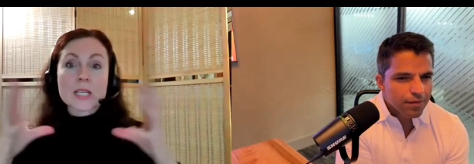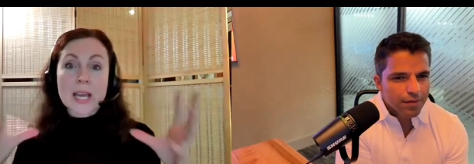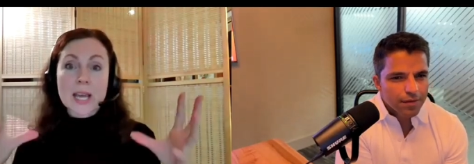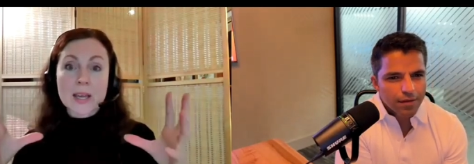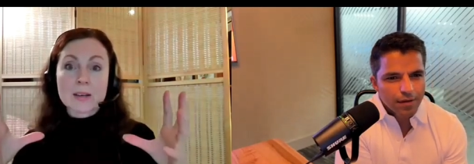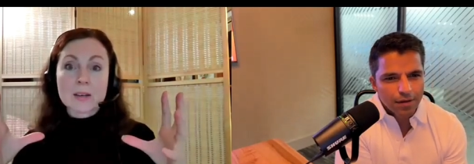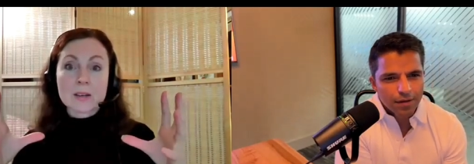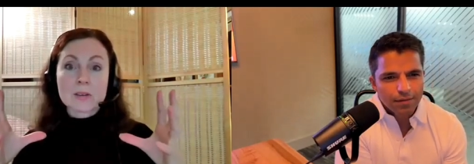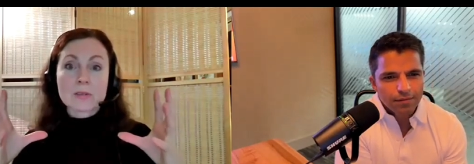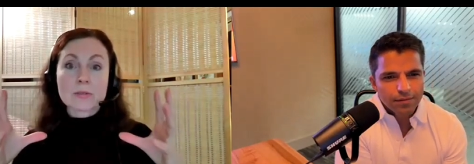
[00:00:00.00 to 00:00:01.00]
Speaker 1: 10
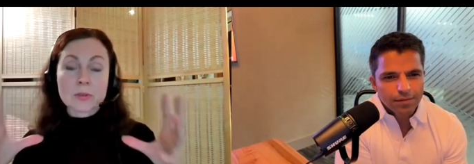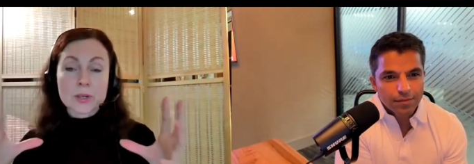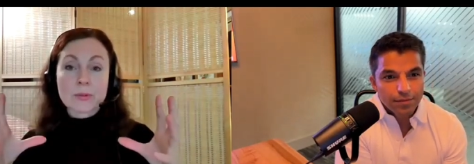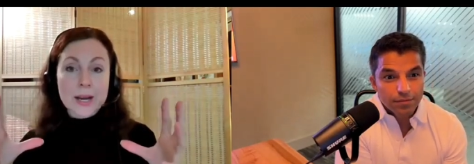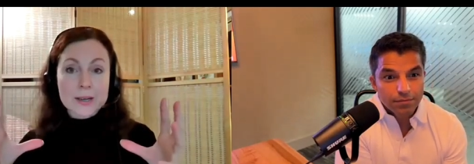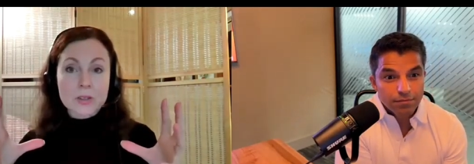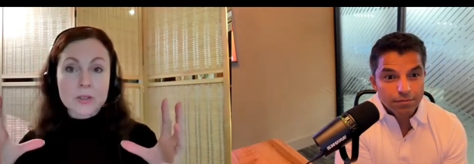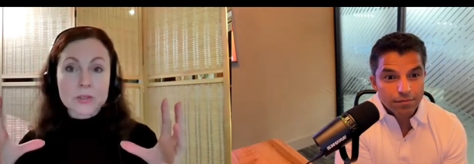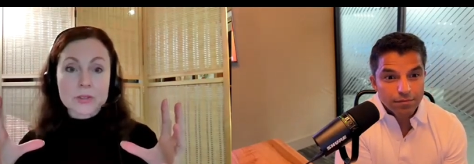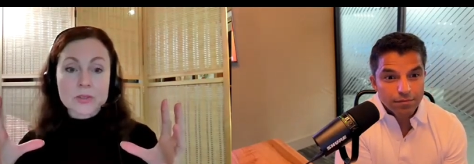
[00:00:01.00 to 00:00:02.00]
free
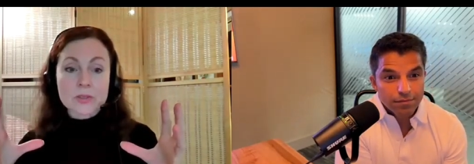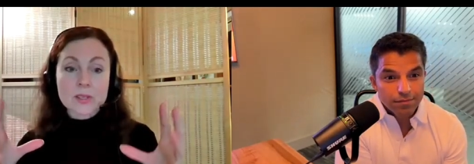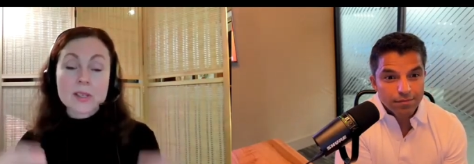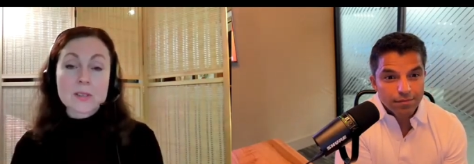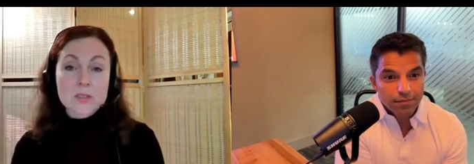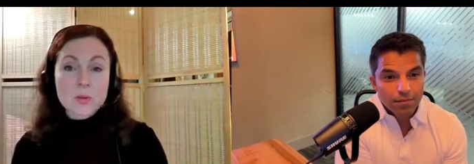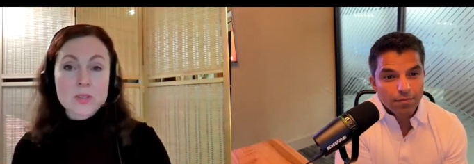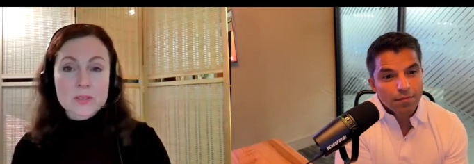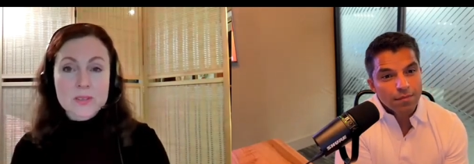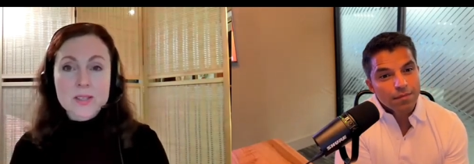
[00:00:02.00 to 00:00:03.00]
radicals. So
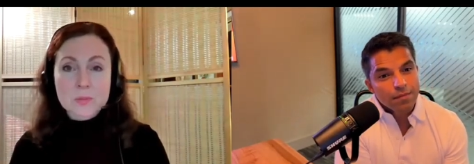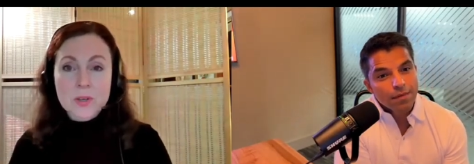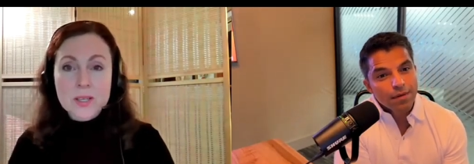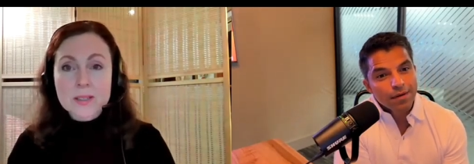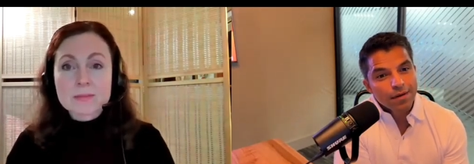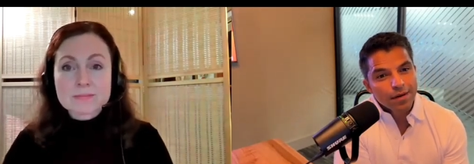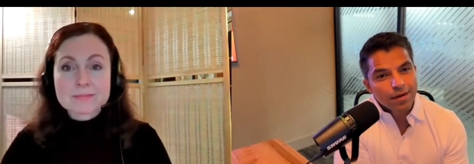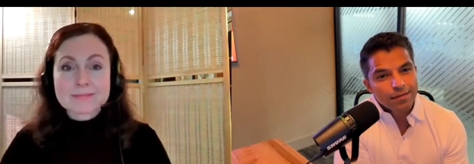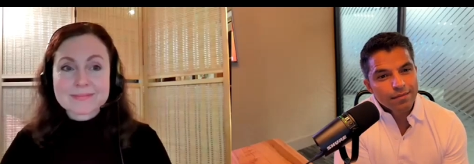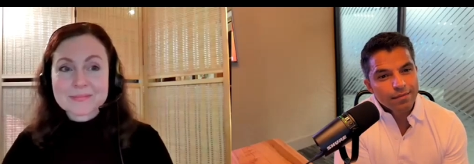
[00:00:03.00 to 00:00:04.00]
it's it's pretty
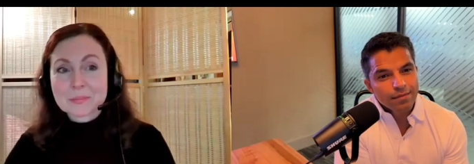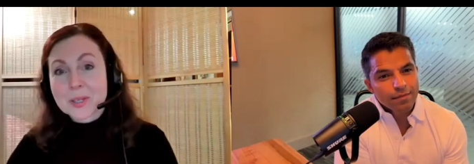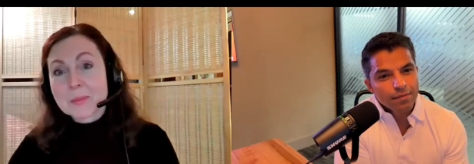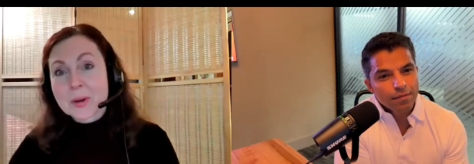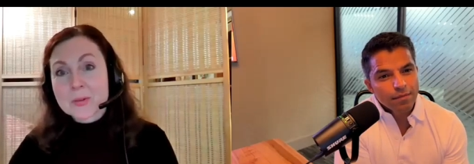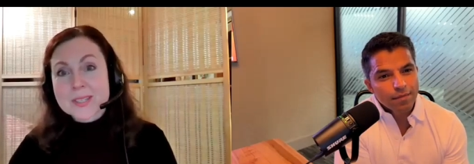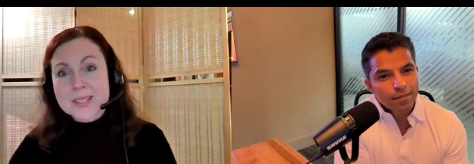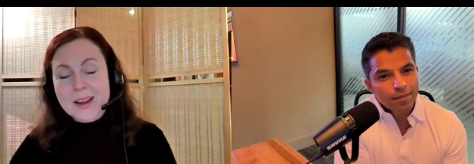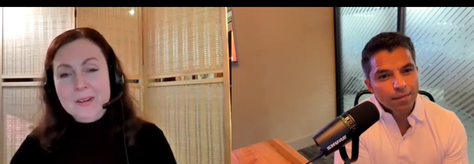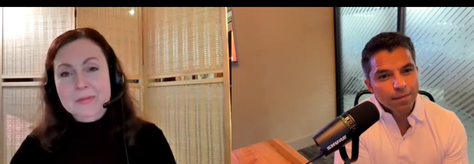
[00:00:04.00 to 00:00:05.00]
pretty potent
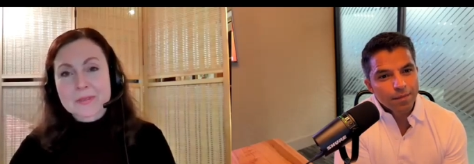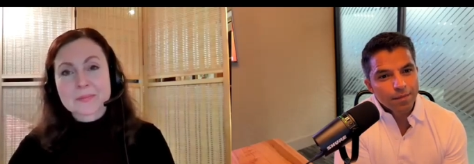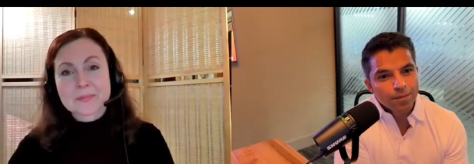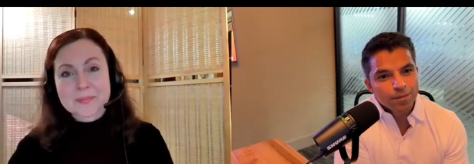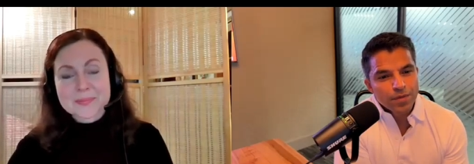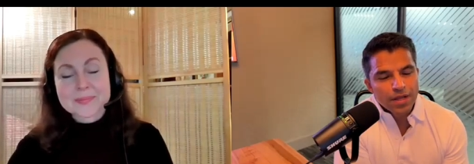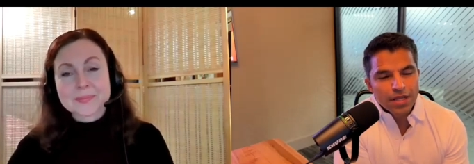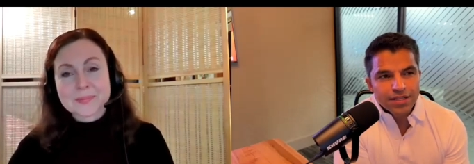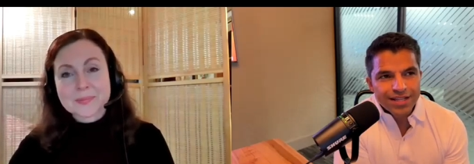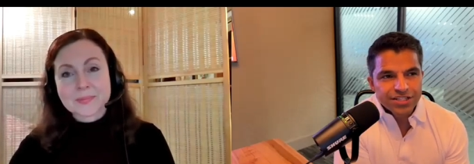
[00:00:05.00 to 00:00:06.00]
stuff.
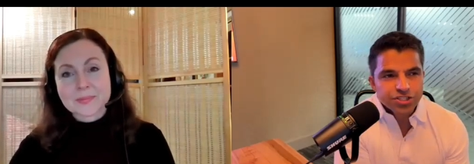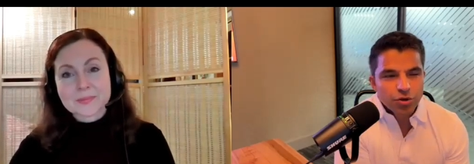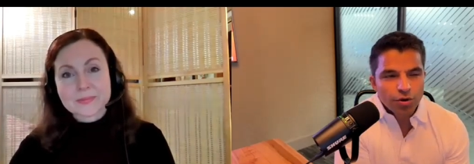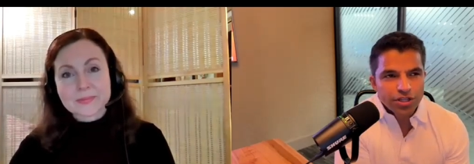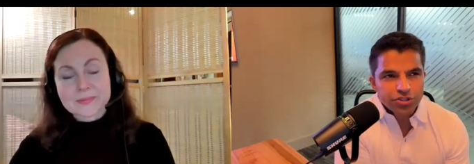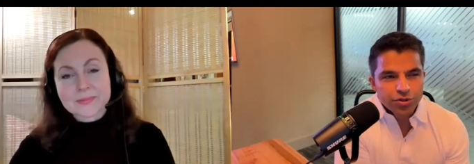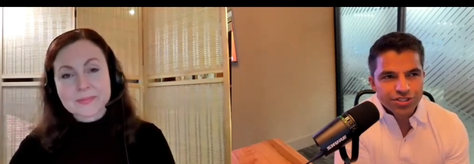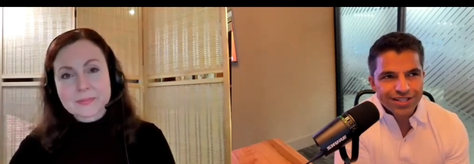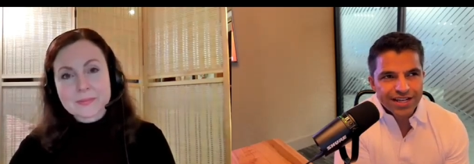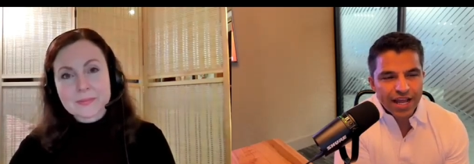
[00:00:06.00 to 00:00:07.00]
Speaker 2: That's so
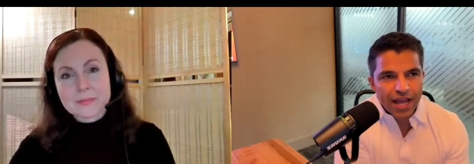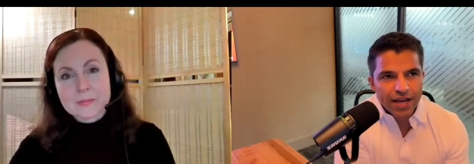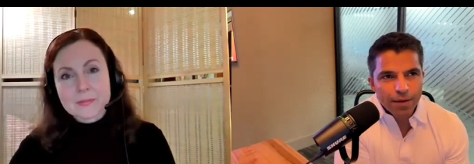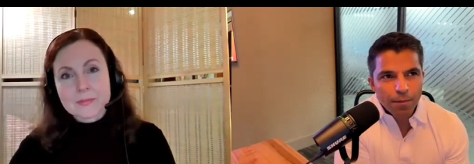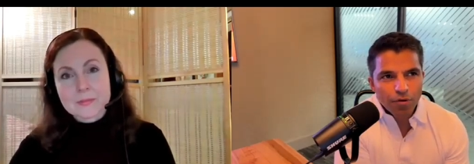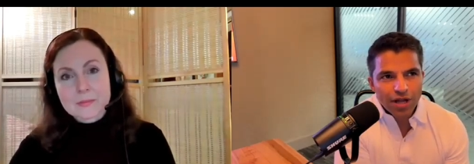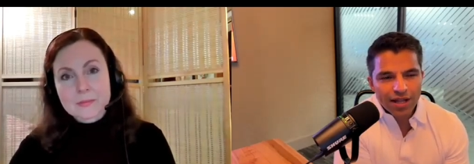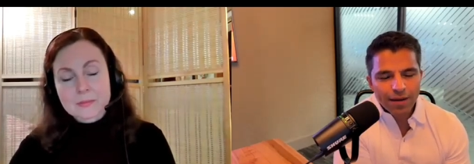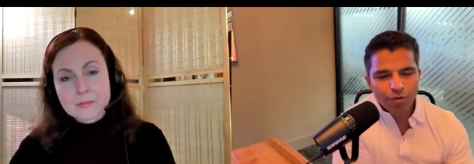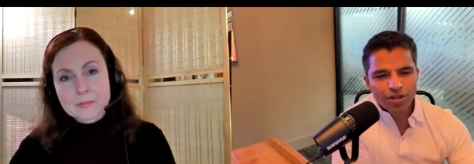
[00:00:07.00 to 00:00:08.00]
interesting. And
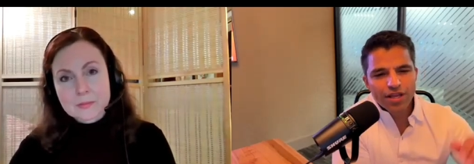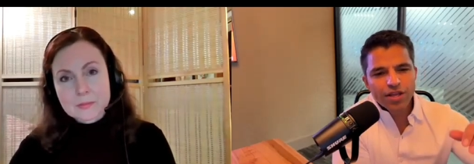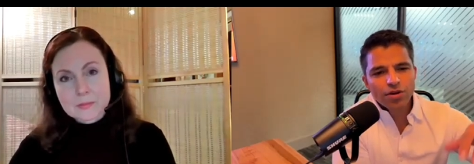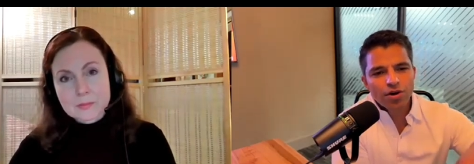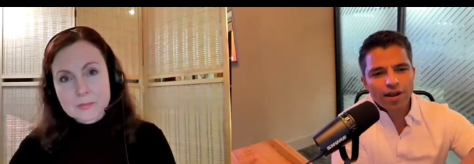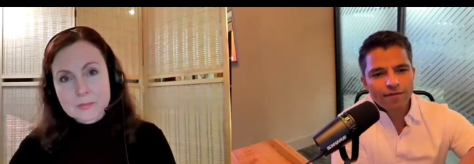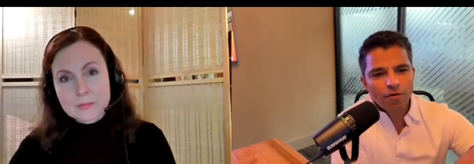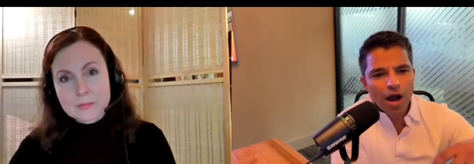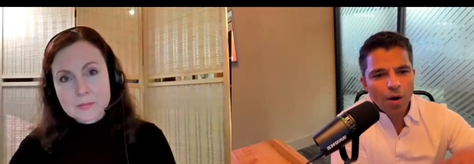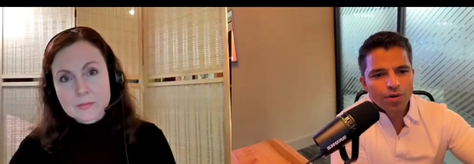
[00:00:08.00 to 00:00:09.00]
at a molecular
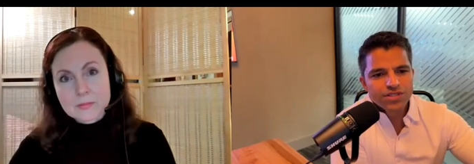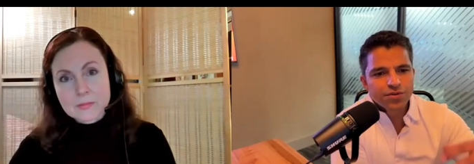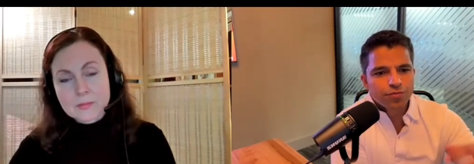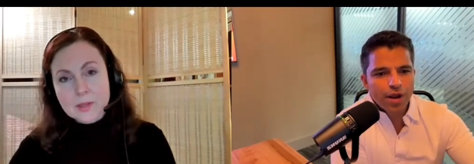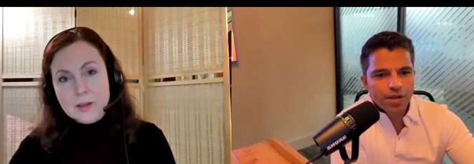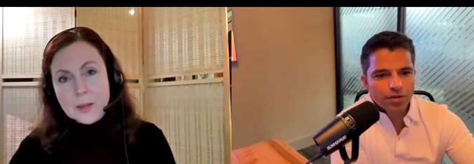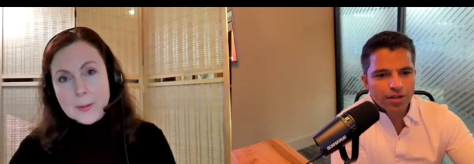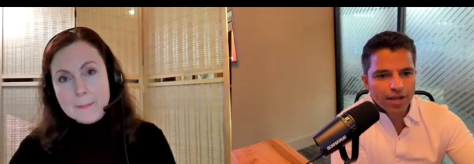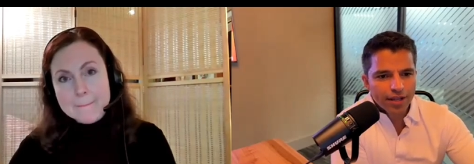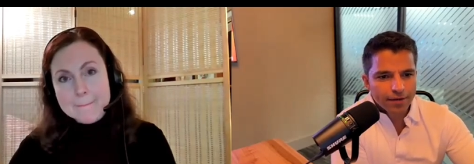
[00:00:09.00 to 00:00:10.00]
level, how is it
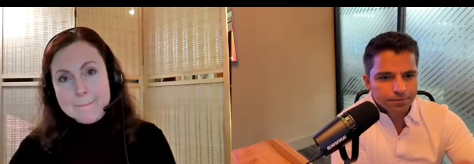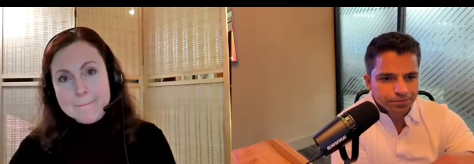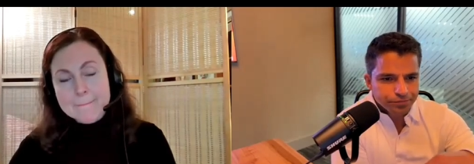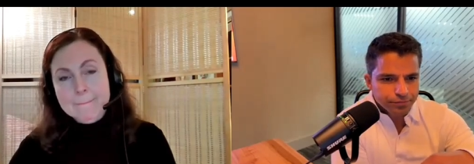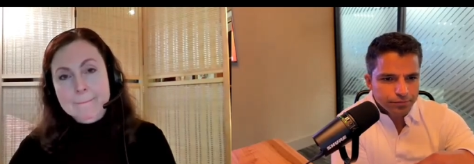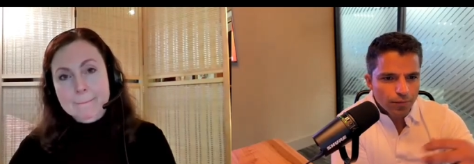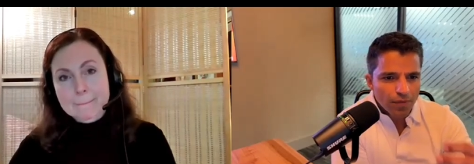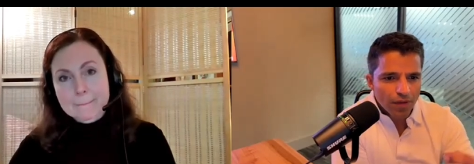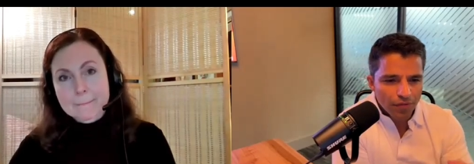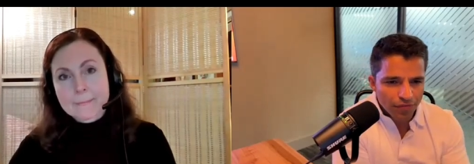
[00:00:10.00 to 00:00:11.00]
regulating
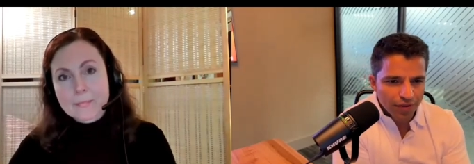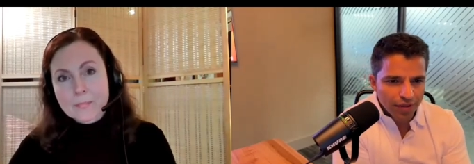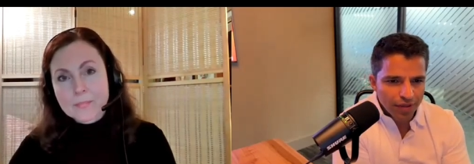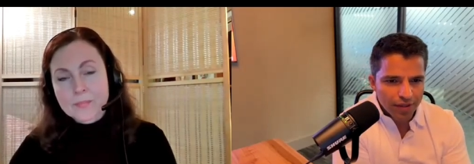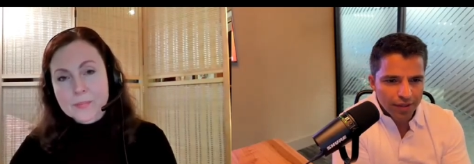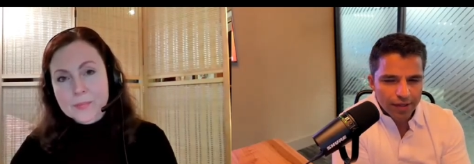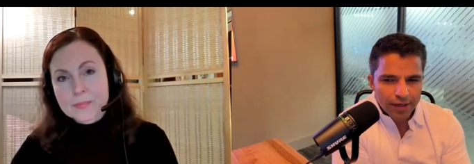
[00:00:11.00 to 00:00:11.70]
the